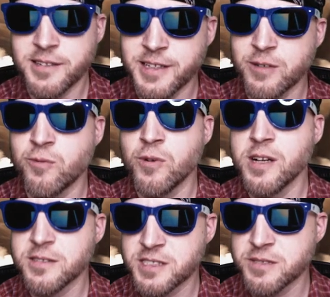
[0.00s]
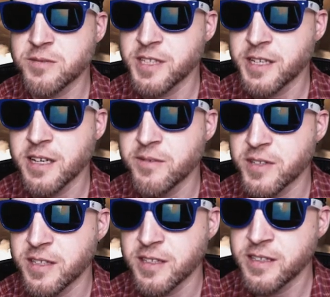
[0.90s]
get relatively
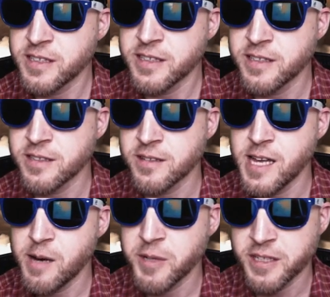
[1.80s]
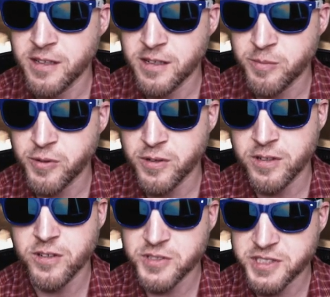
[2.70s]
confident in labbing a lot of the
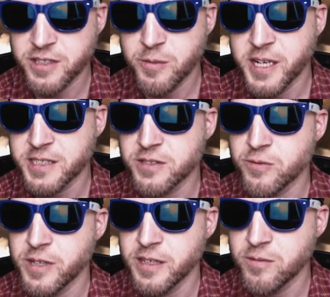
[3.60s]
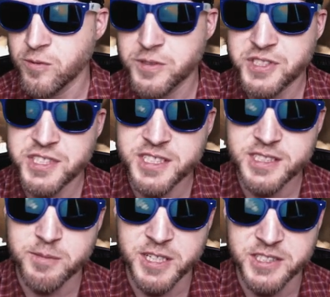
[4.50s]
protocols, then go back to the written. We'll see
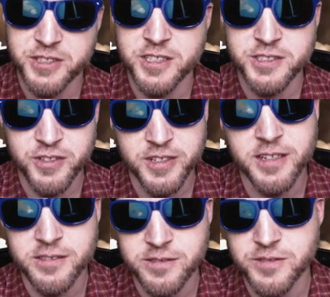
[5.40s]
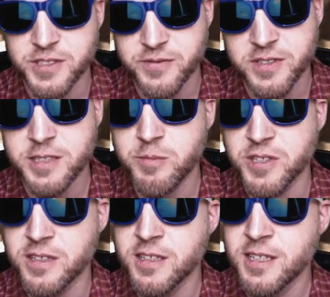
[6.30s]
that my journey turned out a little differently,
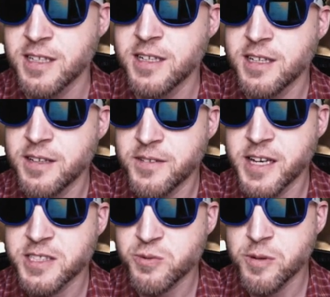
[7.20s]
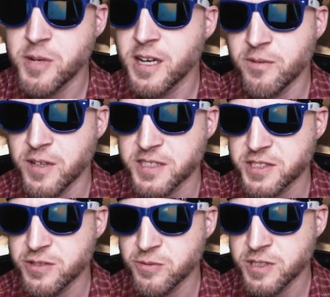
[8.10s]
but that is what my advice
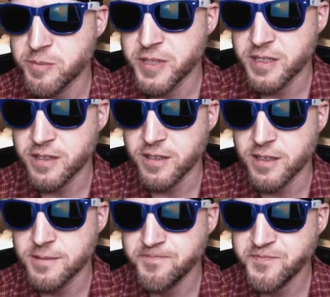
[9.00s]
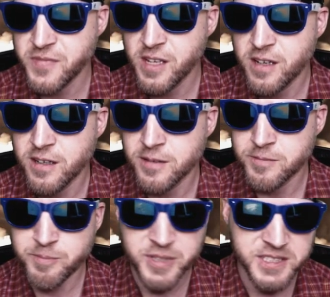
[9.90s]
to you would depend on.
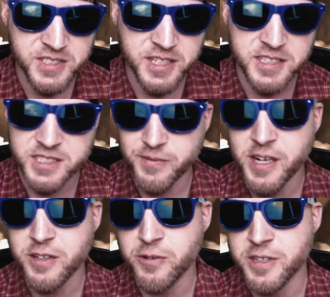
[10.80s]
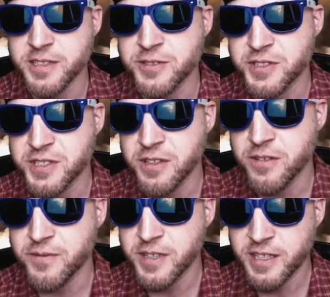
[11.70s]
Biggest thing is evaluate
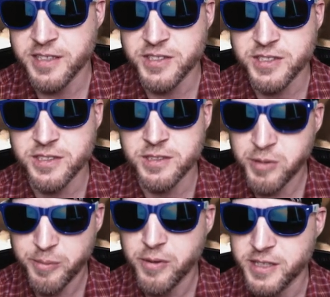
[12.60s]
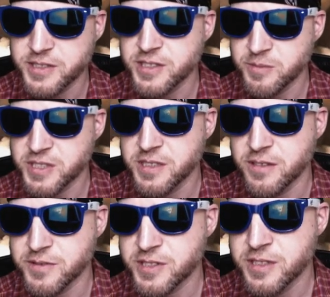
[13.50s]
yourself against the blueprints
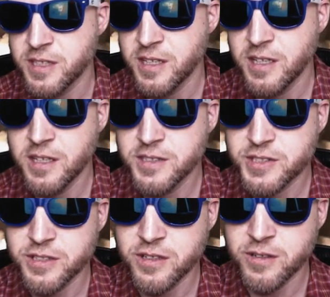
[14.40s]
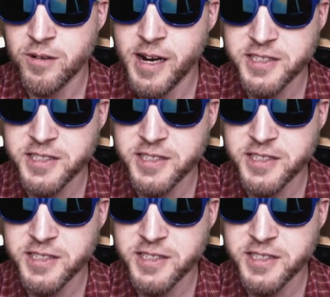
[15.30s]
themselves. So I